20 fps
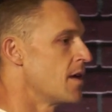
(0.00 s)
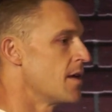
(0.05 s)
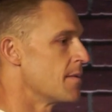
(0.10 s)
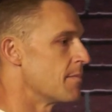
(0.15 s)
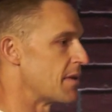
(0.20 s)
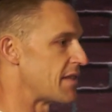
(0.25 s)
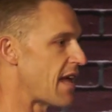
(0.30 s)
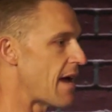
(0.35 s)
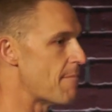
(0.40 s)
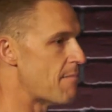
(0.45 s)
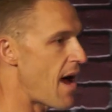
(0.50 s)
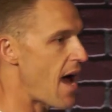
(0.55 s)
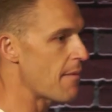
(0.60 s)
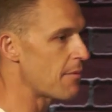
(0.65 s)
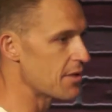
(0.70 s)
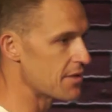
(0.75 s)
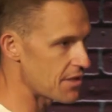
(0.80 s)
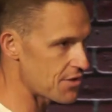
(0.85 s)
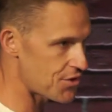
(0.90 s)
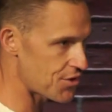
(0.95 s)
But that Bible
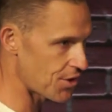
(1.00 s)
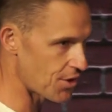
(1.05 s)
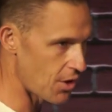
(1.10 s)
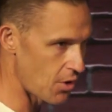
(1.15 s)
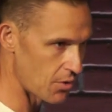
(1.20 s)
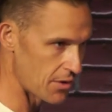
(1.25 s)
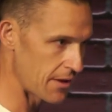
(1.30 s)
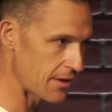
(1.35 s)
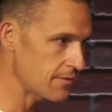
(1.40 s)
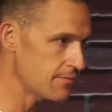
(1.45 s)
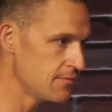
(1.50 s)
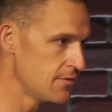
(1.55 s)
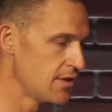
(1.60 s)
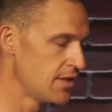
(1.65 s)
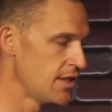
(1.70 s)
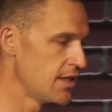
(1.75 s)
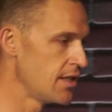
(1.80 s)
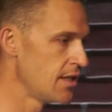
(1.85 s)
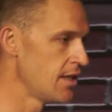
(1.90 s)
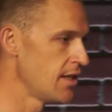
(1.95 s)
that you're holding,
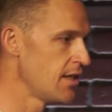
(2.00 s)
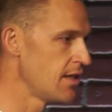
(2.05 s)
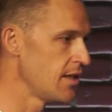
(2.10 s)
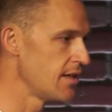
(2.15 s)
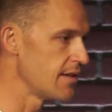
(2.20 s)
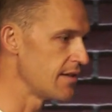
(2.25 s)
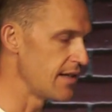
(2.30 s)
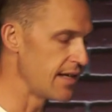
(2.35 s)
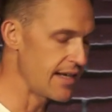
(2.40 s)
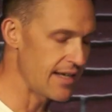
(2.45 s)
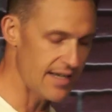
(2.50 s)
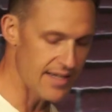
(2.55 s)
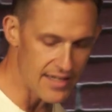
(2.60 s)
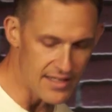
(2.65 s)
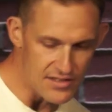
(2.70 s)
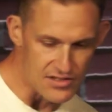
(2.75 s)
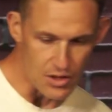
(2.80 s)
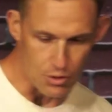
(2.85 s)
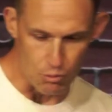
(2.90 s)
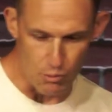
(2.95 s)
it
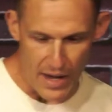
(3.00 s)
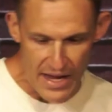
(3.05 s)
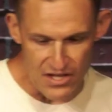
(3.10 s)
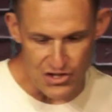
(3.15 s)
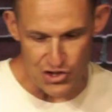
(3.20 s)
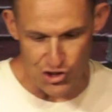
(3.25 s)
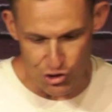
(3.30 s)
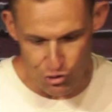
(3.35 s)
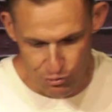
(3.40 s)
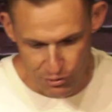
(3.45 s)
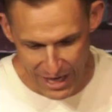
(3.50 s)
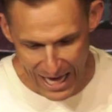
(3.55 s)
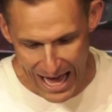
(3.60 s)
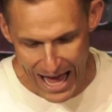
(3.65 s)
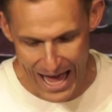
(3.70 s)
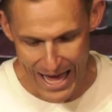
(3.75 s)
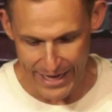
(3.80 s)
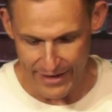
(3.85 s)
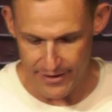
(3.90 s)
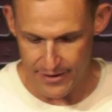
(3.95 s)
is a rescue
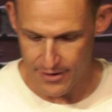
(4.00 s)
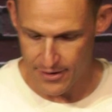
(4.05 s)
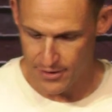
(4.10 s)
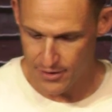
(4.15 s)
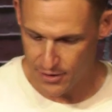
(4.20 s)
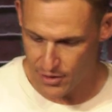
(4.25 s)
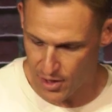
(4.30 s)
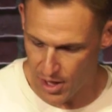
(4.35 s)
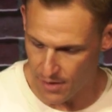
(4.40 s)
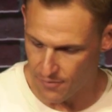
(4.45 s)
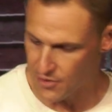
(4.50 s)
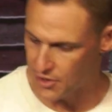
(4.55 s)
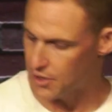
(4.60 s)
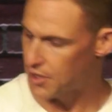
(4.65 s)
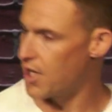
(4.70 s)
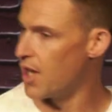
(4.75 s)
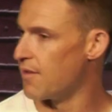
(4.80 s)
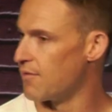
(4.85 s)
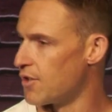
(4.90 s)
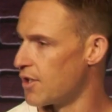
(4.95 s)
guide cover to
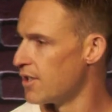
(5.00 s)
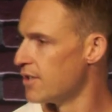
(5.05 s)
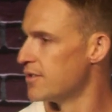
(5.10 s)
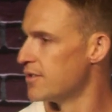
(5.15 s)
cover.